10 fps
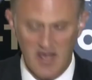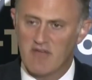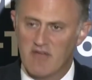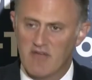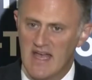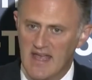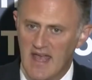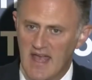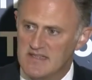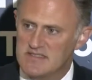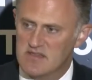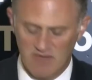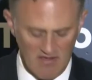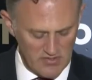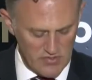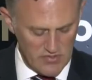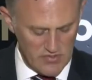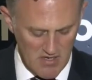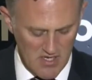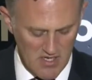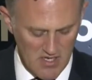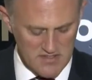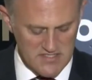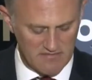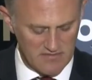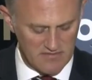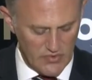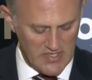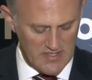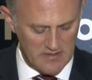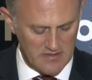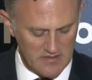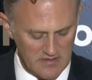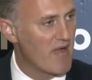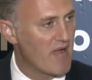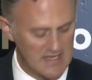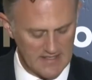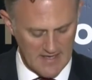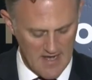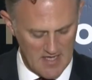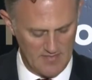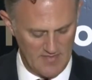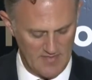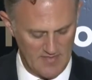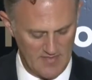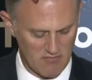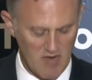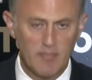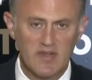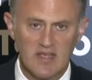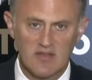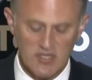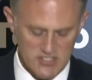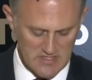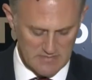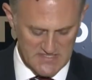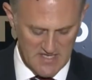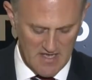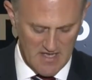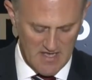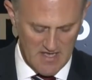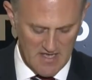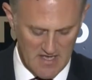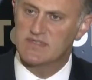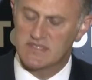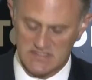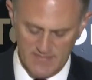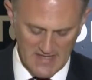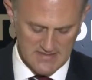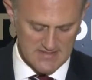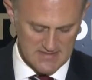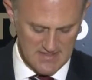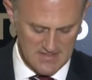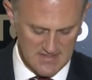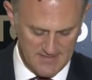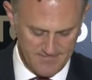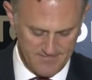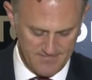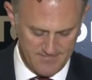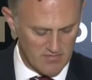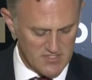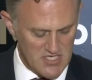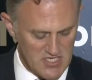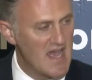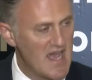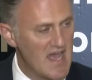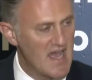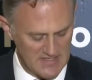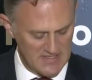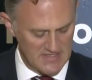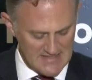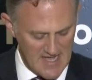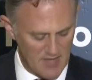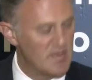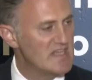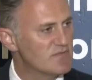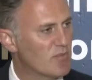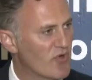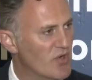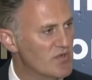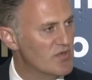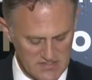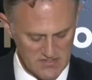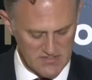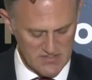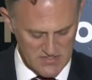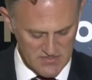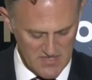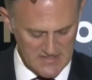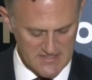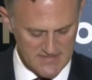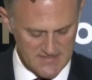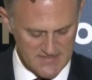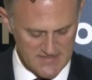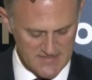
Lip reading: For decades, the Revolutionary Guards have looted the Iranian economy, corruptly enriching themselves at the people's expense. The regime's henchmen gunned down peaceful protesters in the streets.